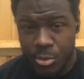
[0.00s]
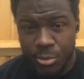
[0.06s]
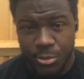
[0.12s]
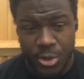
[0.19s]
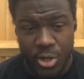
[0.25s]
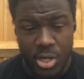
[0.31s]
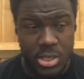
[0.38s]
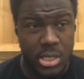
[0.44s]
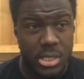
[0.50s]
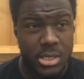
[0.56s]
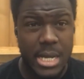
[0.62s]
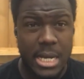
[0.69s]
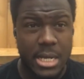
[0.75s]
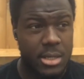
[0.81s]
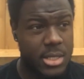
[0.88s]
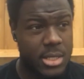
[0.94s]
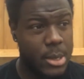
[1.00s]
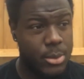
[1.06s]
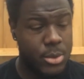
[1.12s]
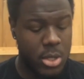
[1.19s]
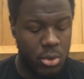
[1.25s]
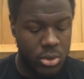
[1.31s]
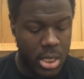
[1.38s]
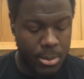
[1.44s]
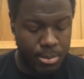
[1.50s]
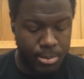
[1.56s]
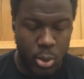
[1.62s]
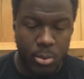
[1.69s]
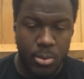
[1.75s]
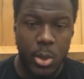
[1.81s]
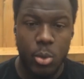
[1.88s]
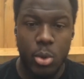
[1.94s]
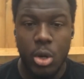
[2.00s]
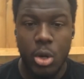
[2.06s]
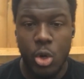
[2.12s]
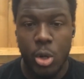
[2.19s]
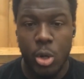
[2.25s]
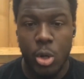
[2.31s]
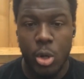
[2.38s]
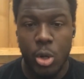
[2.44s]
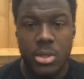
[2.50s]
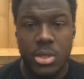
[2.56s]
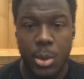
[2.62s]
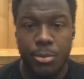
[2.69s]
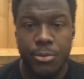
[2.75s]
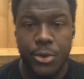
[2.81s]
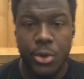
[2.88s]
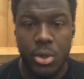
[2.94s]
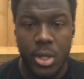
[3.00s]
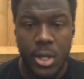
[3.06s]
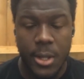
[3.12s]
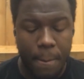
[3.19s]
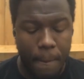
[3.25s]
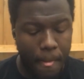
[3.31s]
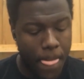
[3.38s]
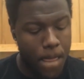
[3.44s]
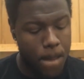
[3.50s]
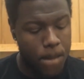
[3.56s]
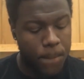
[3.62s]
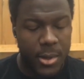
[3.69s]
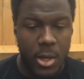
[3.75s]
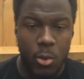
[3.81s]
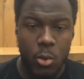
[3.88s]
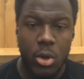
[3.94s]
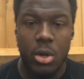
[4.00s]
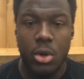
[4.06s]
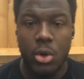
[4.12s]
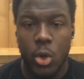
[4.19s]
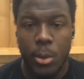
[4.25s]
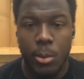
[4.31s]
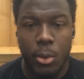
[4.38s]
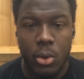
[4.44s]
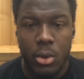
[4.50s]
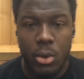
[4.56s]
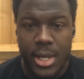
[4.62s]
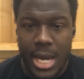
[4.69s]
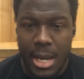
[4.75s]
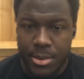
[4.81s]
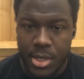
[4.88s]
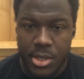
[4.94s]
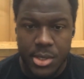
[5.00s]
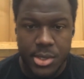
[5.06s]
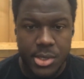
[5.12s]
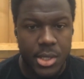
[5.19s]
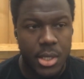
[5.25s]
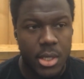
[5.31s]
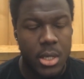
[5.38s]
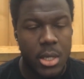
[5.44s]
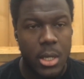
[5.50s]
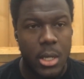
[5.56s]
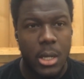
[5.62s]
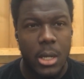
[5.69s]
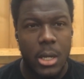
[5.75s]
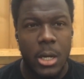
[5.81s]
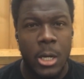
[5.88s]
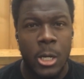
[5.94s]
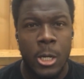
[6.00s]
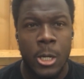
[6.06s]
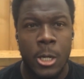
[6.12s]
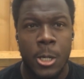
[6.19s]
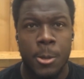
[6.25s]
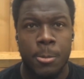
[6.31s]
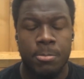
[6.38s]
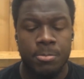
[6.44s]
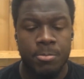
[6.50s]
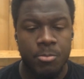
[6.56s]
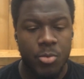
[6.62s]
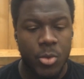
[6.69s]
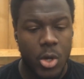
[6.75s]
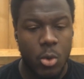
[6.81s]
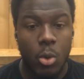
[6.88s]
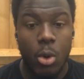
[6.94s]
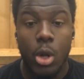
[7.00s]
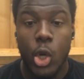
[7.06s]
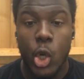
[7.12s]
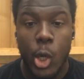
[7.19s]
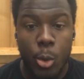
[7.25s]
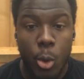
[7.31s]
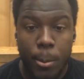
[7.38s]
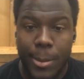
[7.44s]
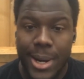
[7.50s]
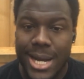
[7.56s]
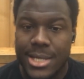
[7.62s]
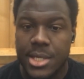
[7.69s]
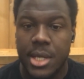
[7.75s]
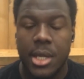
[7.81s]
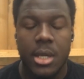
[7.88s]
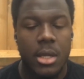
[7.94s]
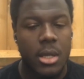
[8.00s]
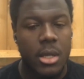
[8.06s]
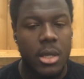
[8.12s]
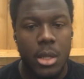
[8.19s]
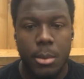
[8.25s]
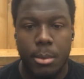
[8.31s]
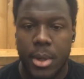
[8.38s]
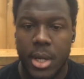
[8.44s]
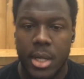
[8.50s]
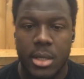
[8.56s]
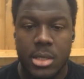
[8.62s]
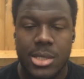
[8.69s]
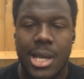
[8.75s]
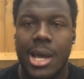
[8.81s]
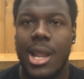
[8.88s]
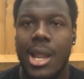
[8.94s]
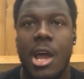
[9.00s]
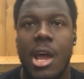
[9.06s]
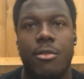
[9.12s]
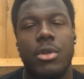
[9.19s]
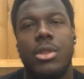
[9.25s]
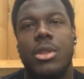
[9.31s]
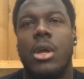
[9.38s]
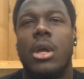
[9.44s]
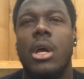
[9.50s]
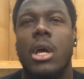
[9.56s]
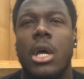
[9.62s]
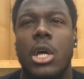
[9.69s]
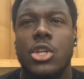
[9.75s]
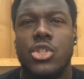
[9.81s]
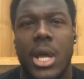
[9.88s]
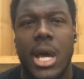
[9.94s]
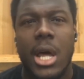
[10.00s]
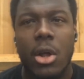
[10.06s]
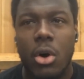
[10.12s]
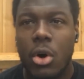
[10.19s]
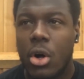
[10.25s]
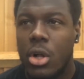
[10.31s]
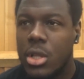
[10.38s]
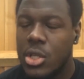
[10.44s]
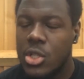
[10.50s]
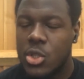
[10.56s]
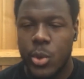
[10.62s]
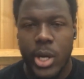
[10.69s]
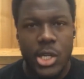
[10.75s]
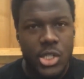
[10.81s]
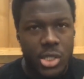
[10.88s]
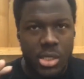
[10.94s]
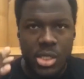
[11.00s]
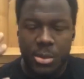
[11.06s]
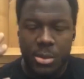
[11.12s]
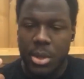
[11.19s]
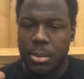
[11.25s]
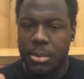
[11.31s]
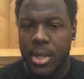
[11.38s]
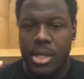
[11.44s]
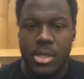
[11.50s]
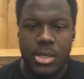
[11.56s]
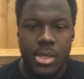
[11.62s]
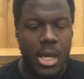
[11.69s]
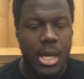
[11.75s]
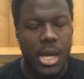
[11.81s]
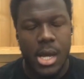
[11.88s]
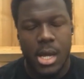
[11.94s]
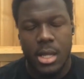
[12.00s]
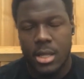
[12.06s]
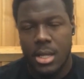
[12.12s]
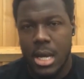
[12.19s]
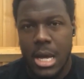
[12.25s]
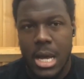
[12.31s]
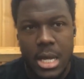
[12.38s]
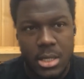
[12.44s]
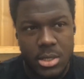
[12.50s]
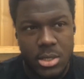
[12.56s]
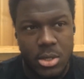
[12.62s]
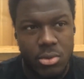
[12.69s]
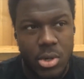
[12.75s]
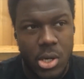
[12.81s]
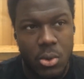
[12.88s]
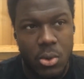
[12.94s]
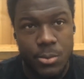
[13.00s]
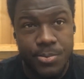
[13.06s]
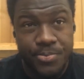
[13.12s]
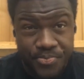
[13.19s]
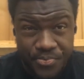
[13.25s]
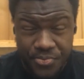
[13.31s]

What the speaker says: First and second slip. So I was like, boom, I want to know about slip fielding. I want to know about captaincy. I want to know about batting, your mindset, everything. So I had all these questions in my mind to ask Rahul.